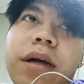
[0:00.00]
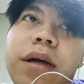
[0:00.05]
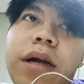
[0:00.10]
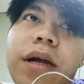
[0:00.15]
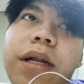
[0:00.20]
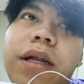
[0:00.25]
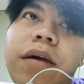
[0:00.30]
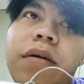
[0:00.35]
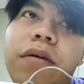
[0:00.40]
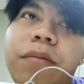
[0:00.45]
are
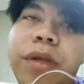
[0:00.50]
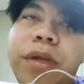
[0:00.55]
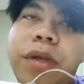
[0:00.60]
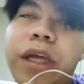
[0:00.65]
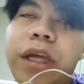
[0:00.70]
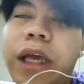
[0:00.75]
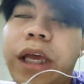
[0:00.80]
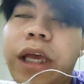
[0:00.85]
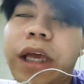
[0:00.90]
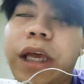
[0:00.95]
the
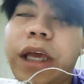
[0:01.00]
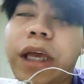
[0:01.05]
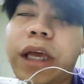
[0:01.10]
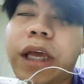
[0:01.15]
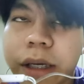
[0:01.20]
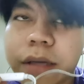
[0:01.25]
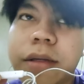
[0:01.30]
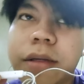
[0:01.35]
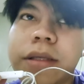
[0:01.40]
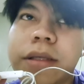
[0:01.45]
communication
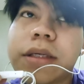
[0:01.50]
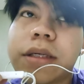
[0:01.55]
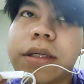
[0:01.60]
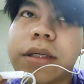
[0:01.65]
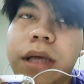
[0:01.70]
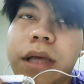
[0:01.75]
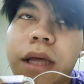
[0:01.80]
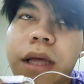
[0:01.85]
skills,